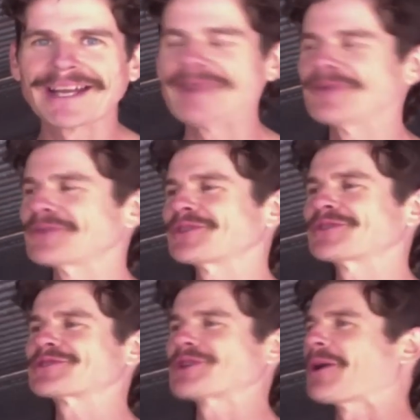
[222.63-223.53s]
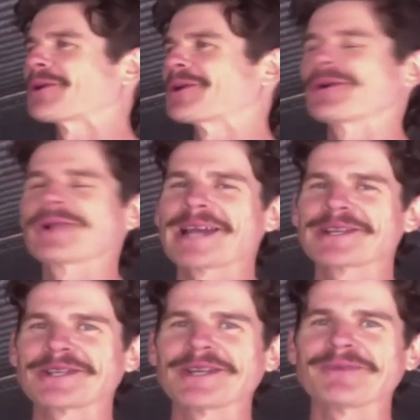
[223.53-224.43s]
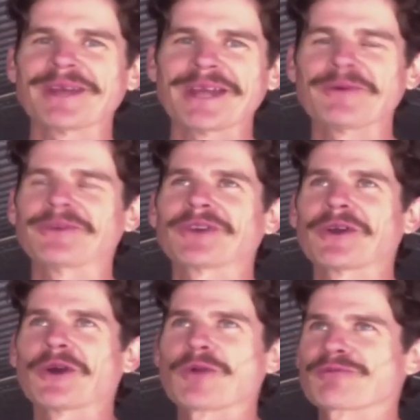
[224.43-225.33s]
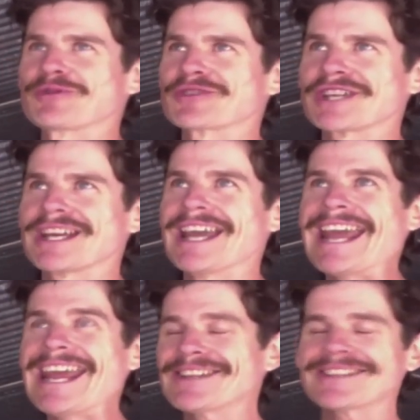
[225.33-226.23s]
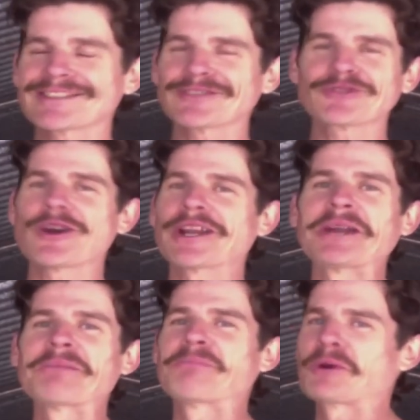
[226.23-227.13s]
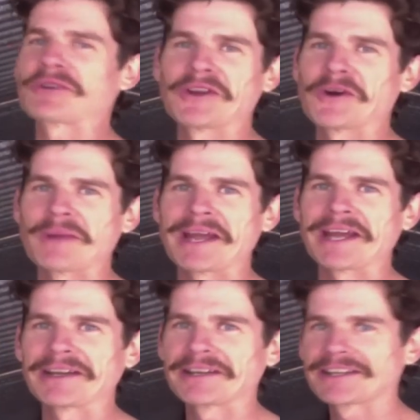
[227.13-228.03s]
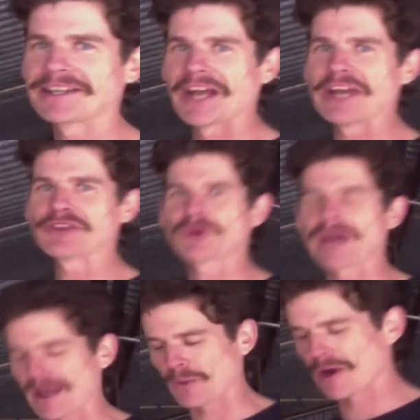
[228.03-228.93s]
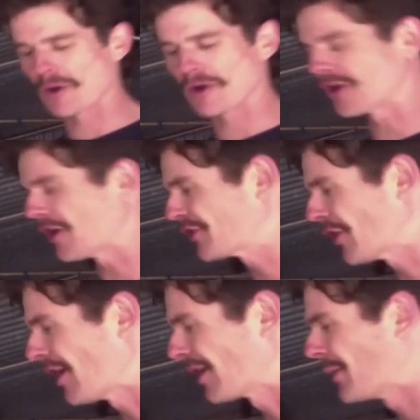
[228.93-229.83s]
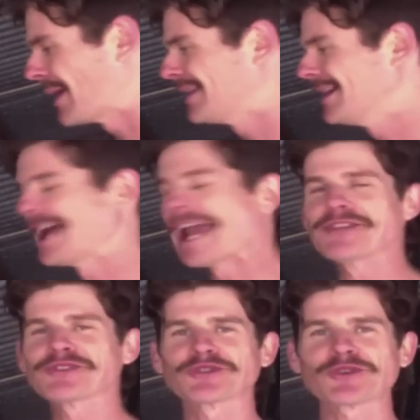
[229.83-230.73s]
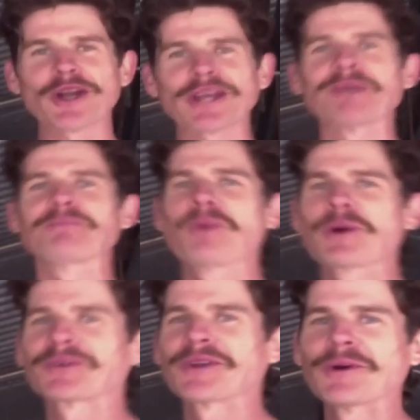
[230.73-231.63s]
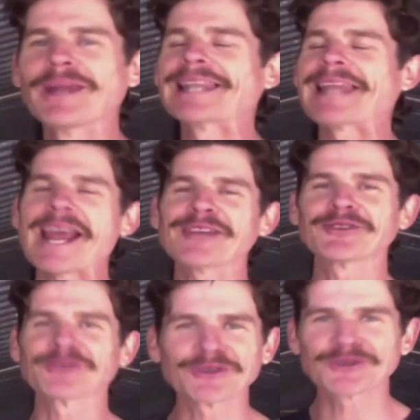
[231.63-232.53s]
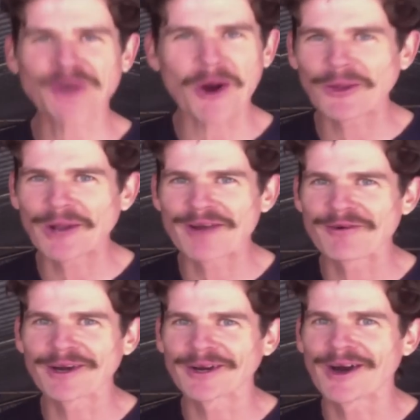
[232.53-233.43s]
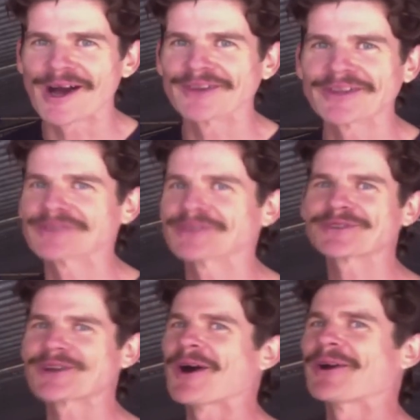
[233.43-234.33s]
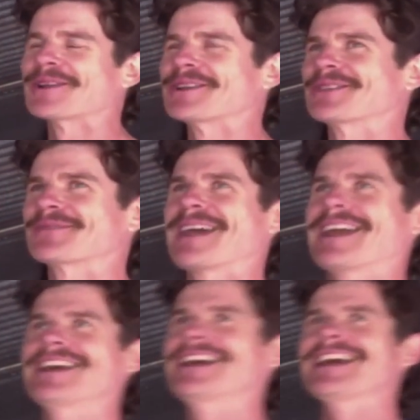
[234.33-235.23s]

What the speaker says: He was just trolling all that shit. He was on Oprah and shit. He's just trying to get a book deal, man. You know, he saw how well Tyler went. He's just trying to get a book deal. Lance is just trolling everyone, guys. He's just trolling you, man.